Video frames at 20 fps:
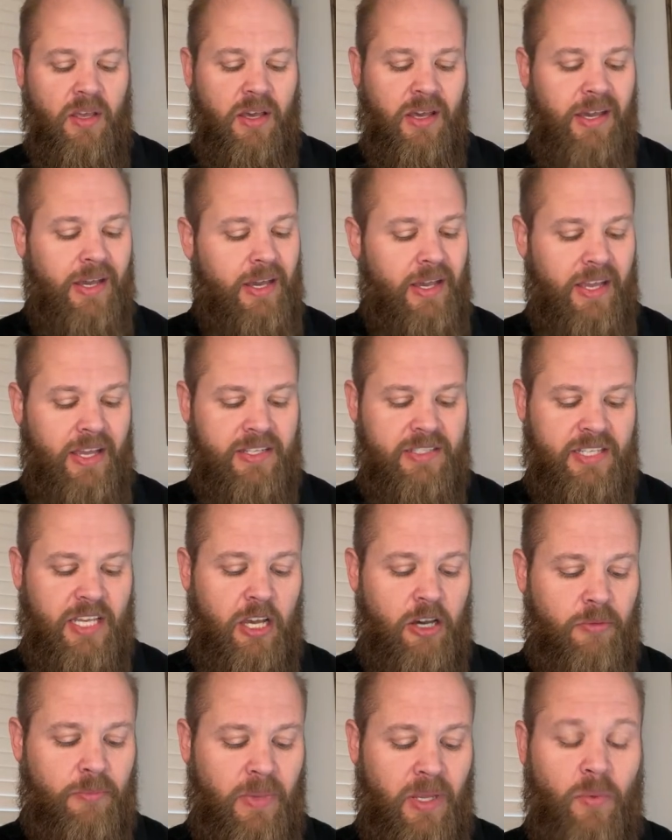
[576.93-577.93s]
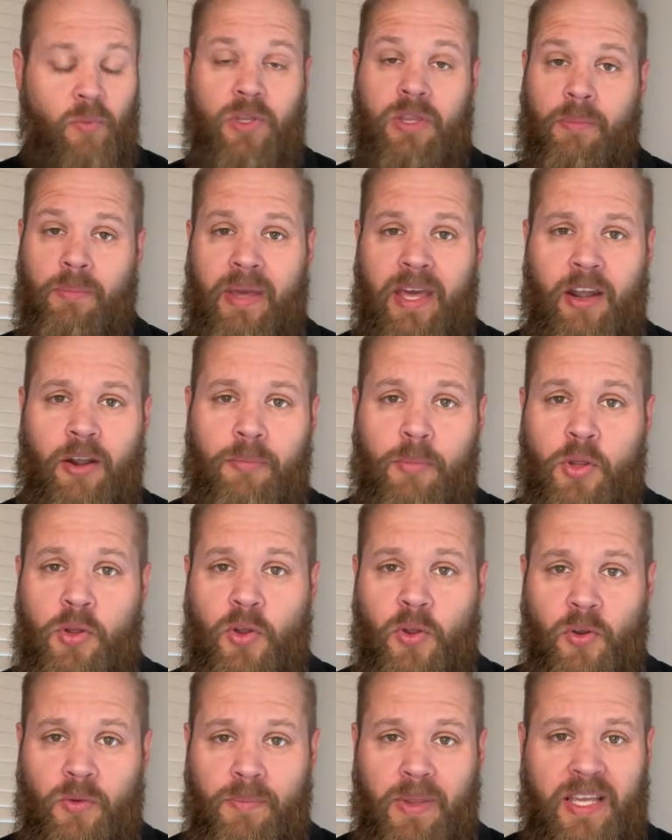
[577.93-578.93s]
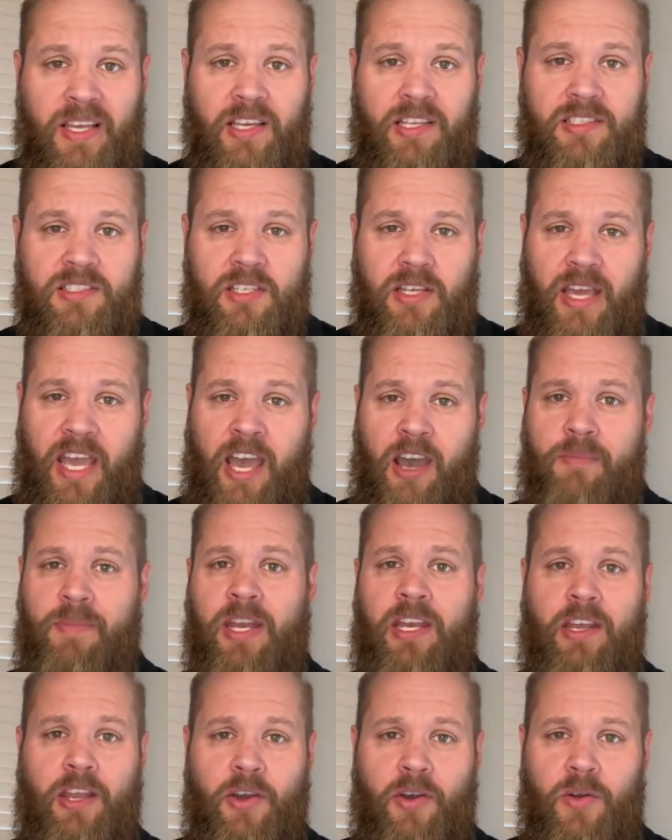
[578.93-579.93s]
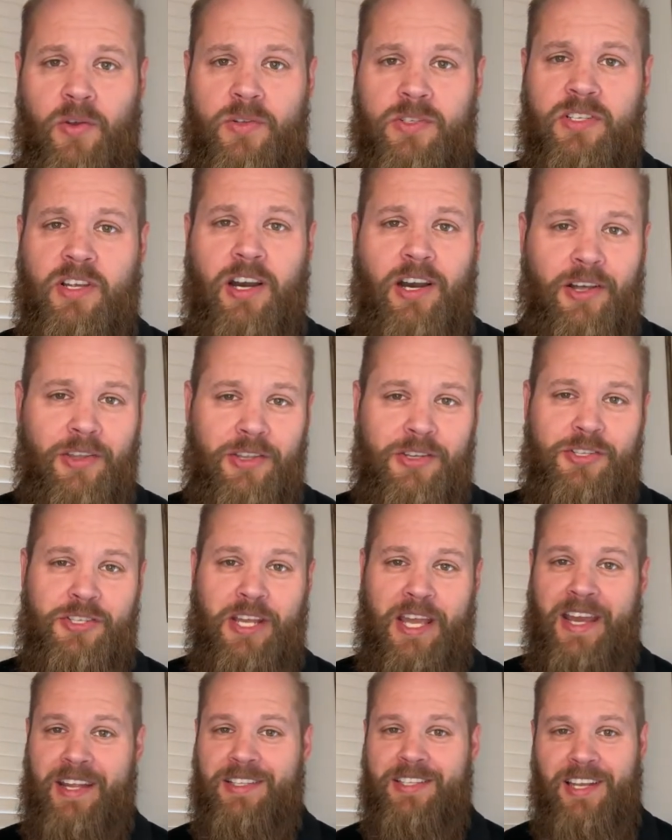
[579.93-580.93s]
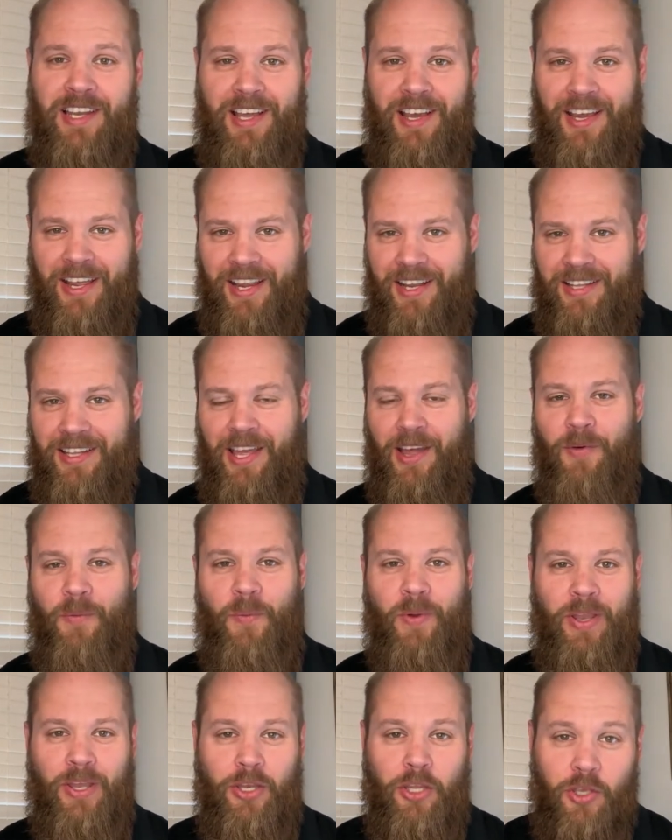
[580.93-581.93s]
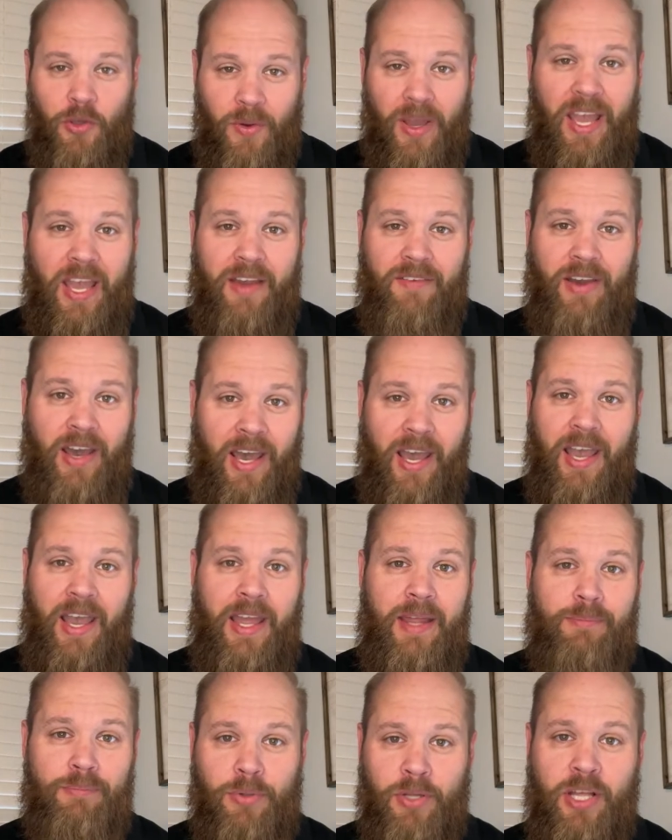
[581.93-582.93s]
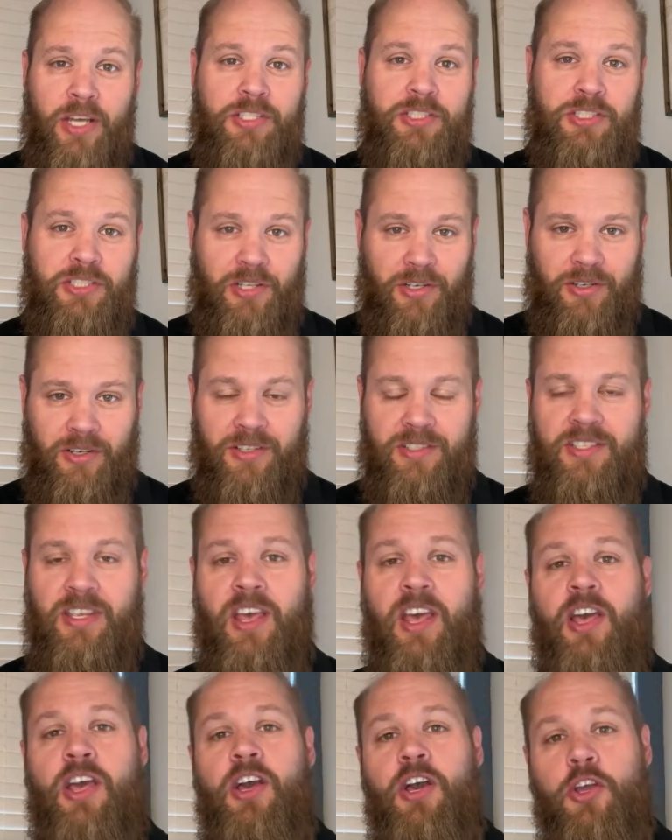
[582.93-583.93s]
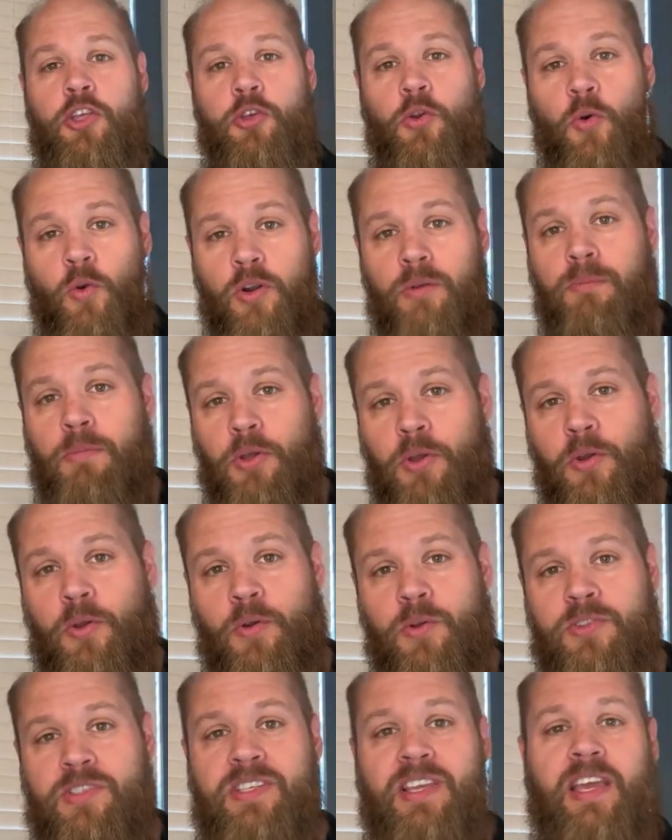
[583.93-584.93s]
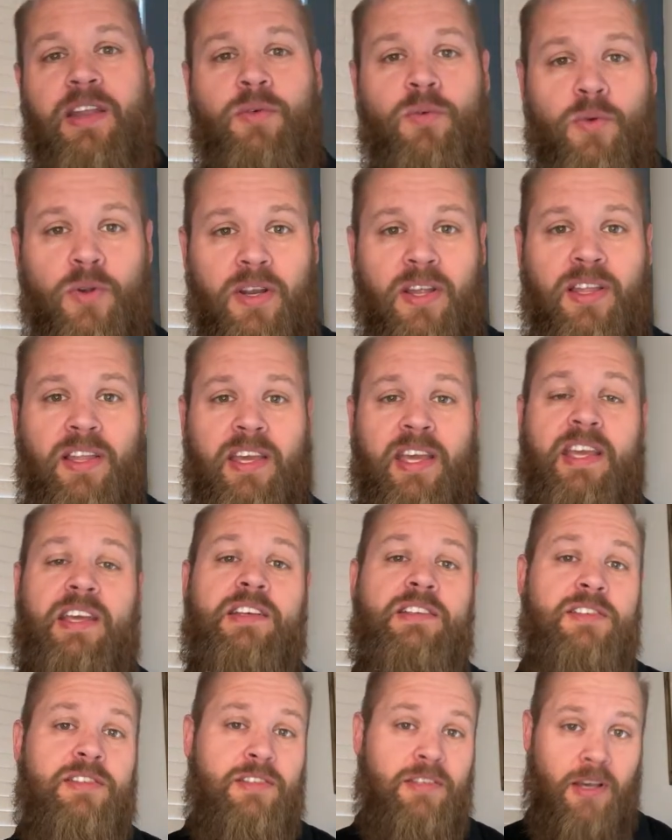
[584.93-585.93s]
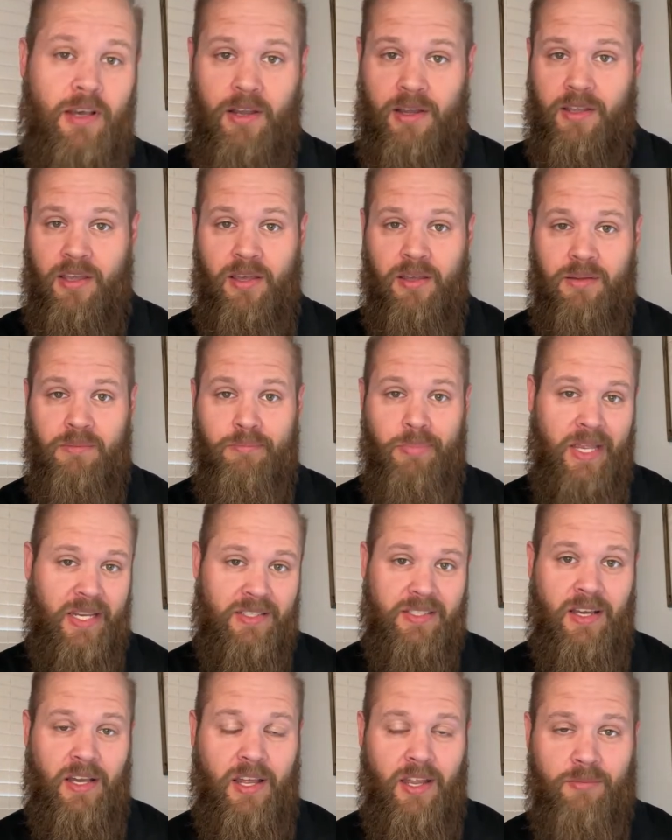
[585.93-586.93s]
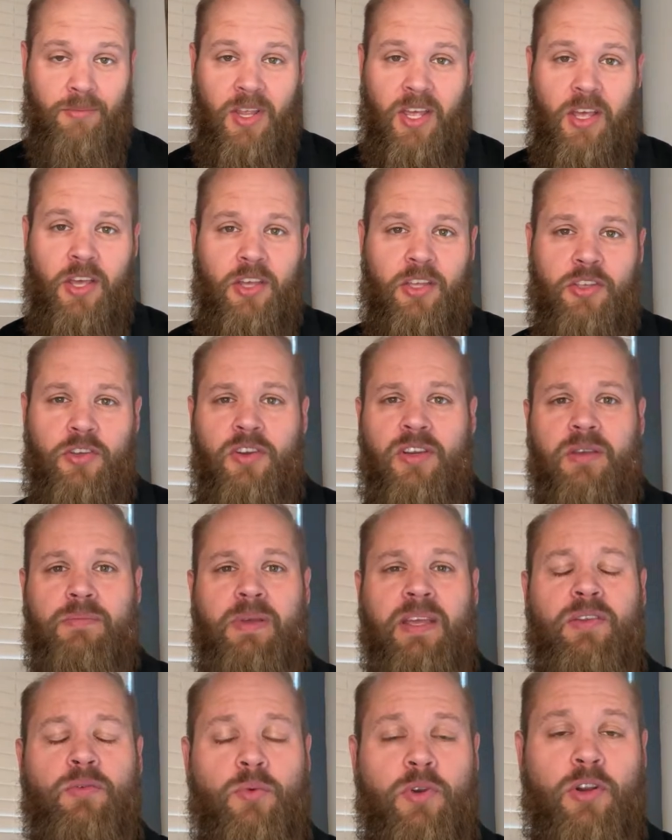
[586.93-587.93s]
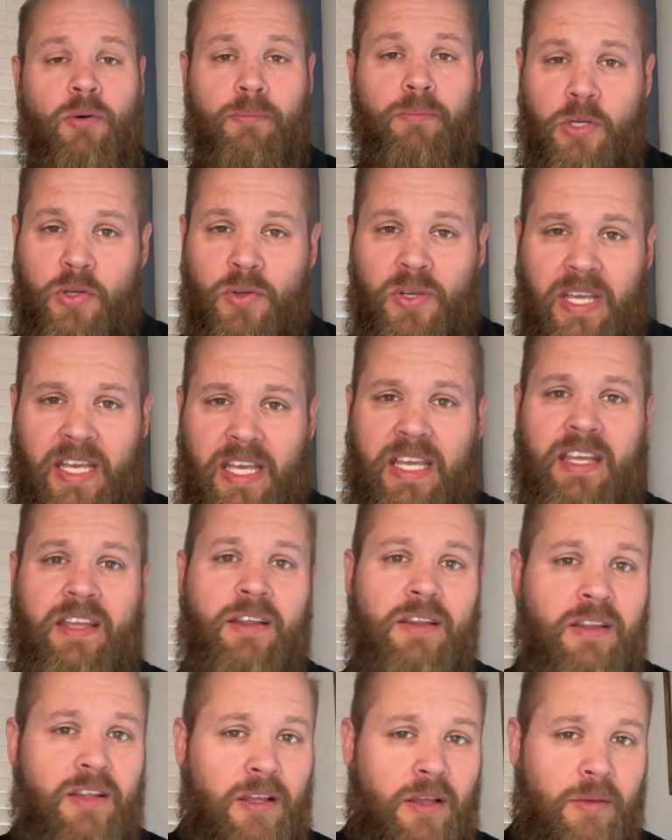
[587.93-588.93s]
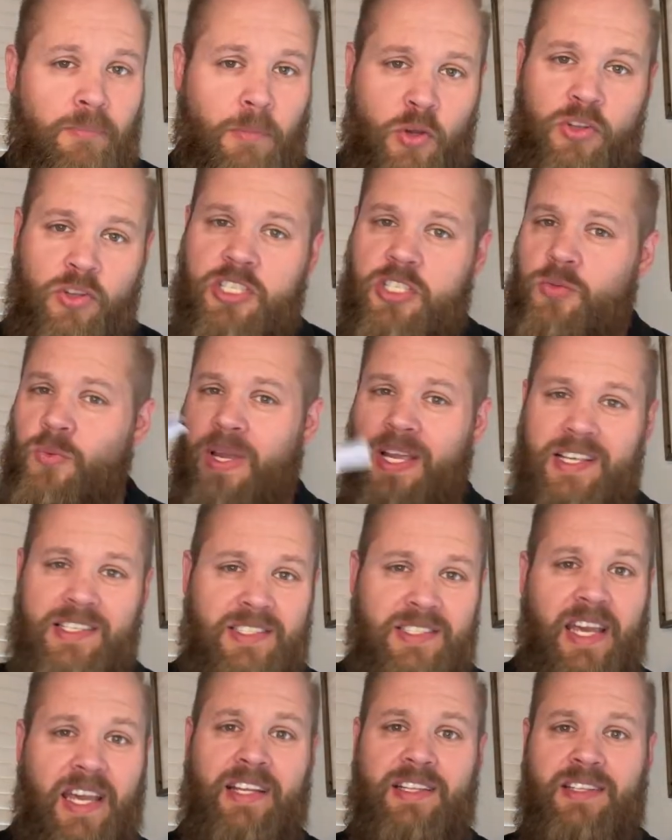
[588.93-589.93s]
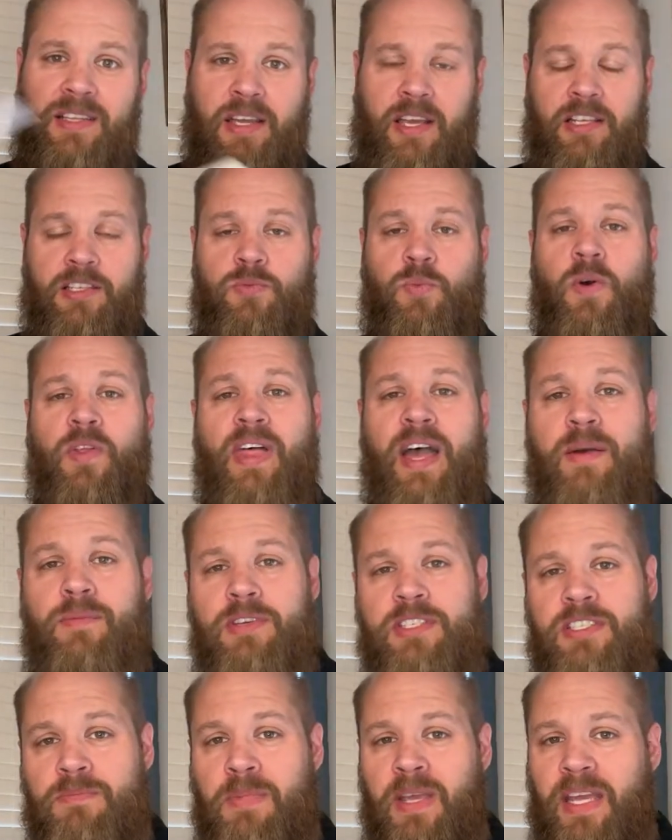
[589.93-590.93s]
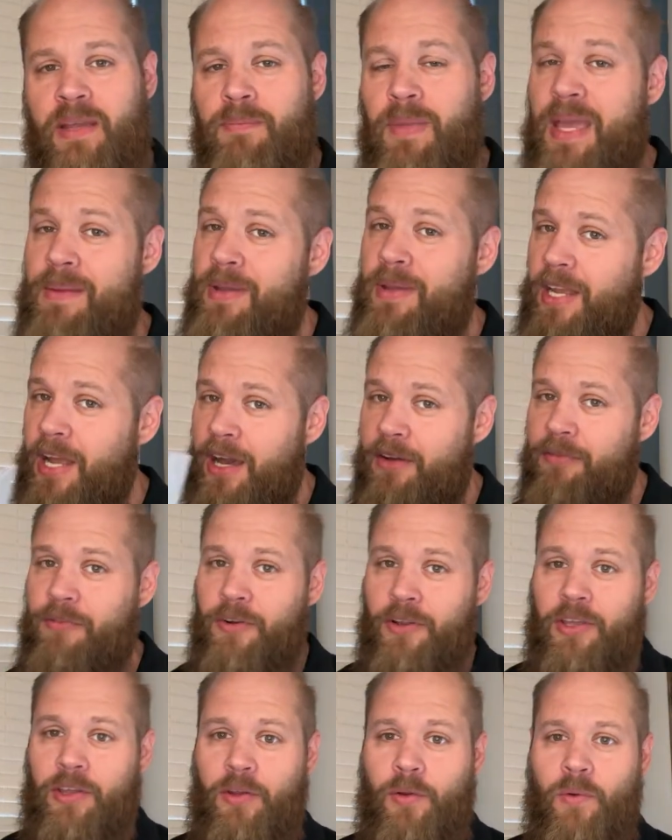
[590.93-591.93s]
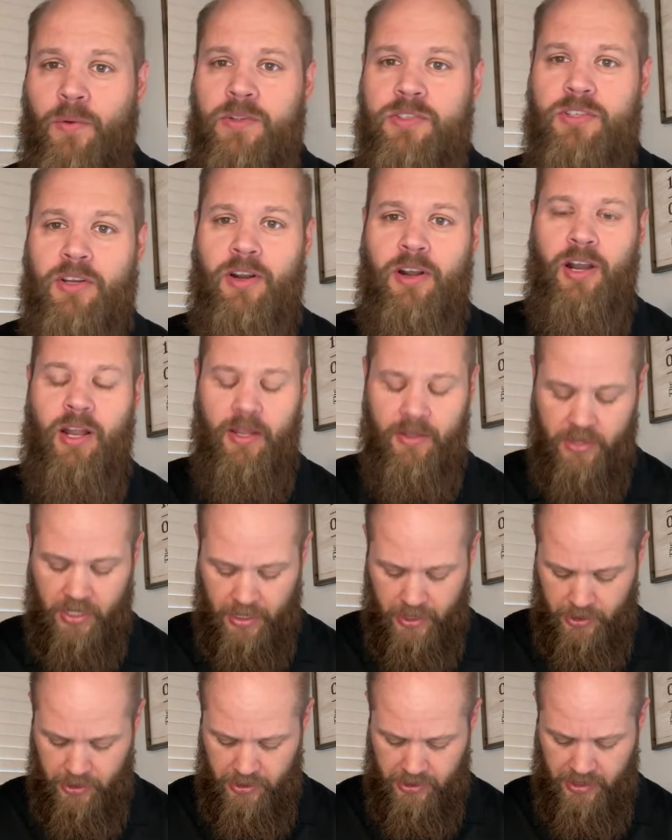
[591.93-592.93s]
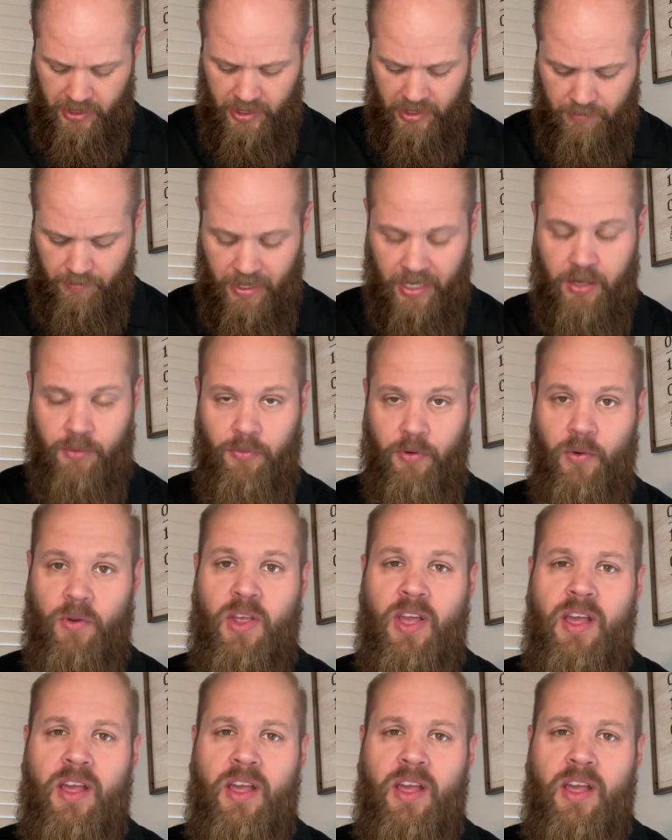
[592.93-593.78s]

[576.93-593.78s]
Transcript: Uh, it's helped me with a better mood because how many knows on the chat tonight that when you have high blood sugars, your moods can really suck big time. You can be real moody, mood swings like this. Well, that was me. Maybe not for you. Sorry, I think I just hit the microphone.